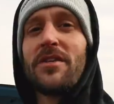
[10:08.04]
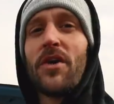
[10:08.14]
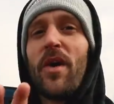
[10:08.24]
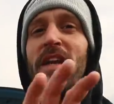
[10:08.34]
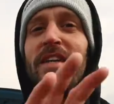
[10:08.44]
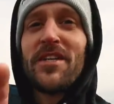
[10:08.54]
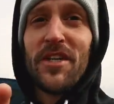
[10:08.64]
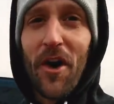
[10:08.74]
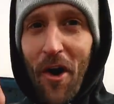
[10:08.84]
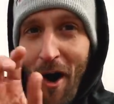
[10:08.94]
right, so in
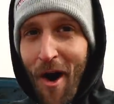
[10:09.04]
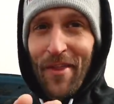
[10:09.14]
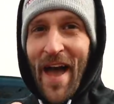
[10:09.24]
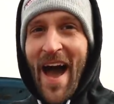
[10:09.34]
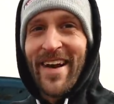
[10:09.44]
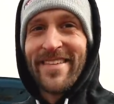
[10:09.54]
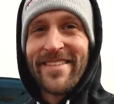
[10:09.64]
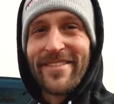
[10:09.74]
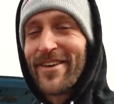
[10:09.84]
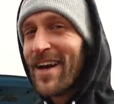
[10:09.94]
addition to all that,
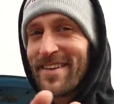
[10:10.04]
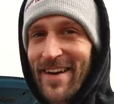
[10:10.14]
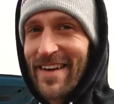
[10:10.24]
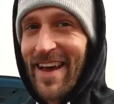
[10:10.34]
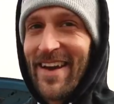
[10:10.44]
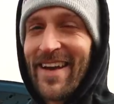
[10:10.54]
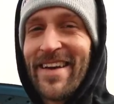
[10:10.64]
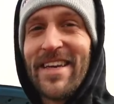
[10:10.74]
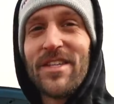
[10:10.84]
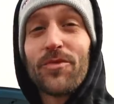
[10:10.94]
we're not done yet.
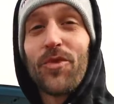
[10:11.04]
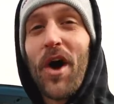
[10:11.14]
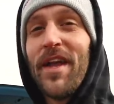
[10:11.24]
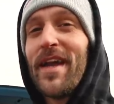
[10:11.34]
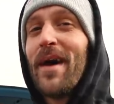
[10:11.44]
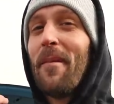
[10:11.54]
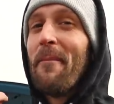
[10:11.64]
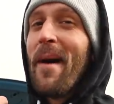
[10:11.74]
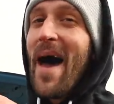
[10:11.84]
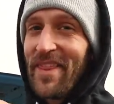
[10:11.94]
He's running
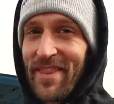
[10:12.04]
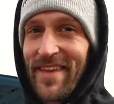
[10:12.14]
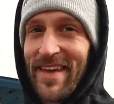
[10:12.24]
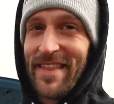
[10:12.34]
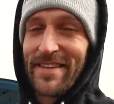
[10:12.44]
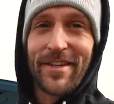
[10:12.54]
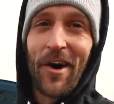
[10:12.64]
meth in this